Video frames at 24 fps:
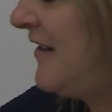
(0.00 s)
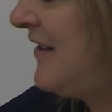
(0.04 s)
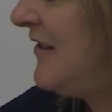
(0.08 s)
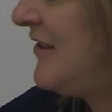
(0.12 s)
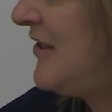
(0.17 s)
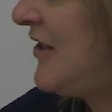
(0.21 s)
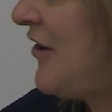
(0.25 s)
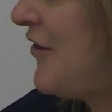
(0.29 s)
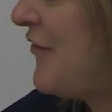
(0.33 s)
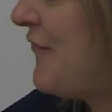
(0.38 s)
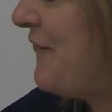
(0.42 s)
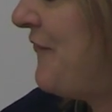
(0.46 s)

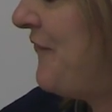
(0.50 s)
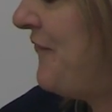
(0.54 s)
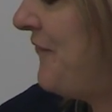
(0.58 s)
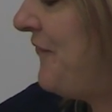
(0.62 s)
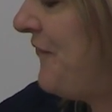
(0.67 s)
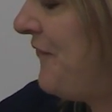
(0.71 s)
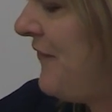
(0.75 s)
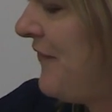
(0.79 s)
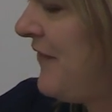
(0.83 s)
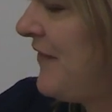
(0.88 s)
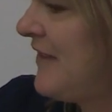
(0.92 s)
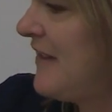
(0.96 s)
So,
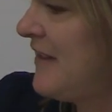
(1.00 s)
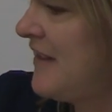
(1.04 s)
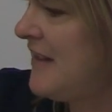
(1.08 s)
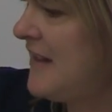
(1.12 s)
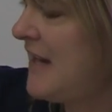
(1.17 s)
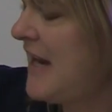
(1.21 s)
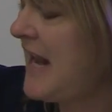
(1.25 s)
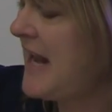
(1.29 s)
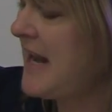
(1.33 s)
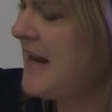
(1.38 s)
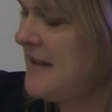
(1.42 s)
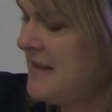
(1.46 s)

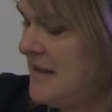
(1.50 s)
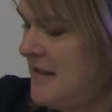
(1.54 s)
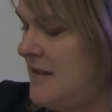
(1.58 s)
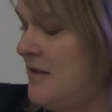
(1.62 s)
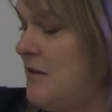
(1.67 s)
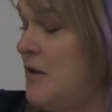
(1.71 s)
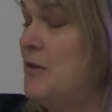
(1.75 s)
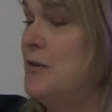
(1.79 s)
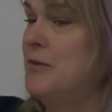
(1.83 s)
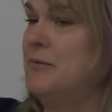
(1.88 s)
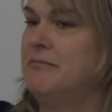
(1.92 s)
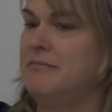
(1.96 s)
and,
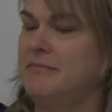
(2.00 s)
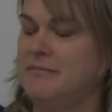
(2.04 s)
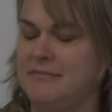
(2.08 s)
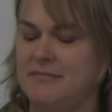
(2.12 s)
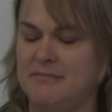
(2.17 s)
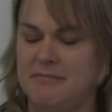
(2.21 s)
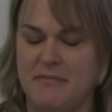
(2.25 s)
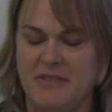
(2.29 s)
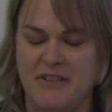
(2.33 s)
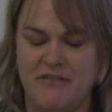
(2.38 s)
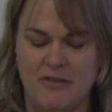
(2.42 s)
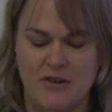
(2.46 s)
oh,
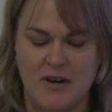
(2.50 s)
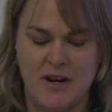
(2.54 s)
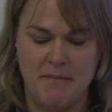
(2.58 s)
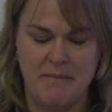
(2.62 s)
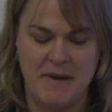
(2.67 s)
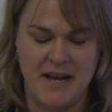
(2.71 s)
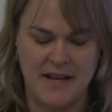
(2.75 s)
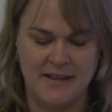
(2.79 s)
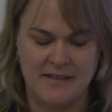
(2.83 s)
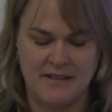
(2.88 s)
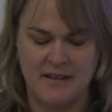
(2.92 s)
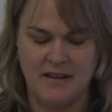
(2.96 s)
before I
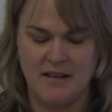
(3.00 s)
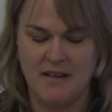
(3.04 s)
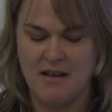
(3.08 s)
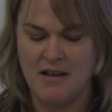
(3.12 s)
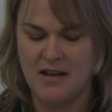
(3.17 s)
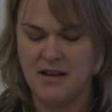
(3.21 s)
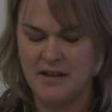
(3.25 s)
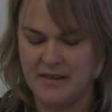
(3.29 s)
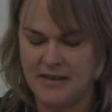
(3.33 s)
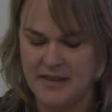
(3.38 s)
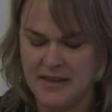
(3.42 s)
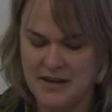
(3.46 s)
pass it
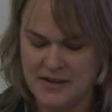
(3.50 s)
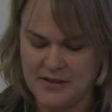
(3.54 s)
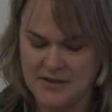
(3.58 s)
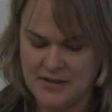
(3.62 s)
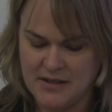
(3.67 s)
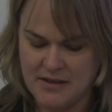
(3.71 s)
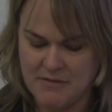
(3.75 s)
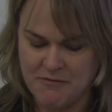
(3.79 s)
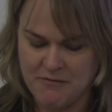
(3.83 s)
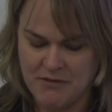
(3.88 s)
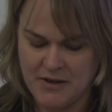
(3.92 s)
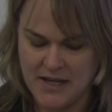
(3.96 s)
along, there's
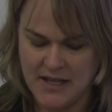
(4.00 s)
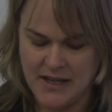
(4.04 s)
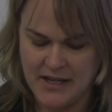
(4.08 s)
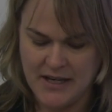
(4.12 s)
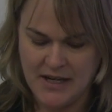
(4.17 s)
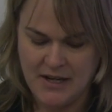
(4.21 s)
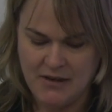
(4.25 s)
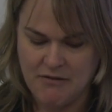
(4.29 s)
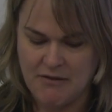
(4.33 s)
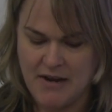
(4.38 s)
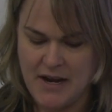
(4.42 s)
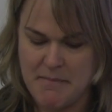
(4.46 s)
some
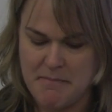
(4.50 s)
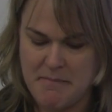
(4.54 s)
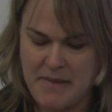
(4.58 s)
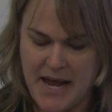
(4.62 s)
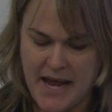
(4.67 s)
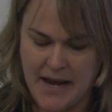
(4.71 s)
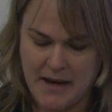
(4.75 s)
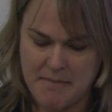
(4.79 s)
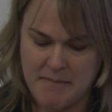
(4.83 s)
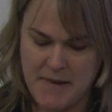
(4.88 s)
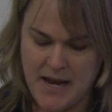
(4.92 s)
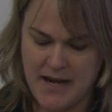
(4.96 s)
really great
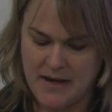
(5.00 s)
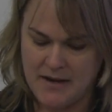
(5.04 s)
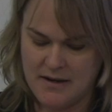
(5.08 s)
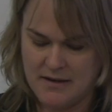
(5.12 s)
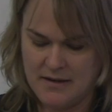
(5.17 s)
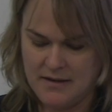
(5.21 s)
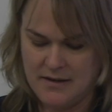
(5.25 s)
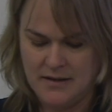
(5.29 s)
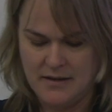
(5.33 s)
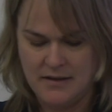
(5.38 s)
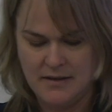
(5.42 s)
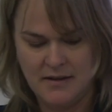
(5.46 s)
back
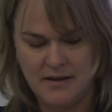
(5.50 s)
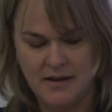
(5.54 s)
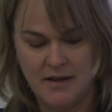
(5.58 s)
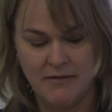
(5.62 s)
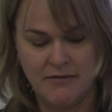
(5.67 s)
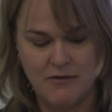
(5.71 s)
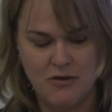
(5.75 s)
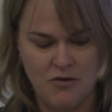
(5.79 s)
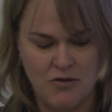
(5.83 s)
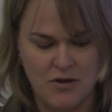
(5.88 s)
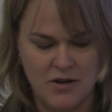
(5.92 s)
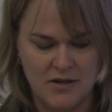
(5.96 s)
matter,
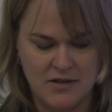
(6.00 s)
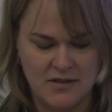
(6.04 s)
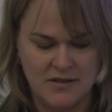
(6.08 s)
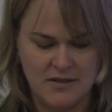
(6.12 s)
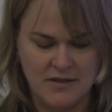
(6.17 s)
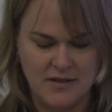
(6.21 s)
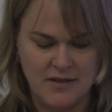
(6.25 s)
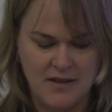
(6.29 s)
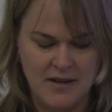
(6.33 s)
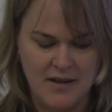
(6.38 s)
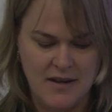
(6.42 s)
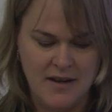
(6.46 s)
of
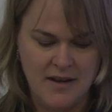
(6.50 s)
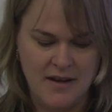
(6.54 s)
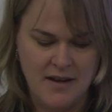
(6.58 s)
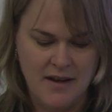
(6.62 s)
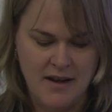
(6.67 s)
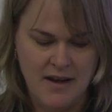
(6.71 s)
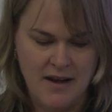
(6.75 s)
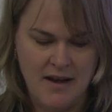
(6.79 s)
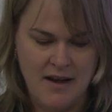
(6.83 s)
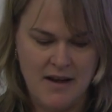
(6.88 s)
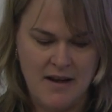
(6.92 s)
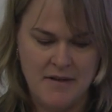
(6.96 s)
course.
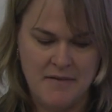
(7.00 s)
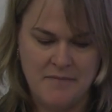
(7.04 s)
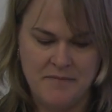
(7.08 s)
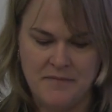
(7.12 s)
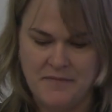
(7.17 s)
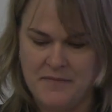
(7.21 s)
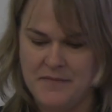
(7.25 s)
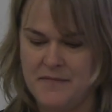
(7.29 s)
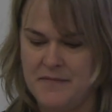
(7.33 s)
Um,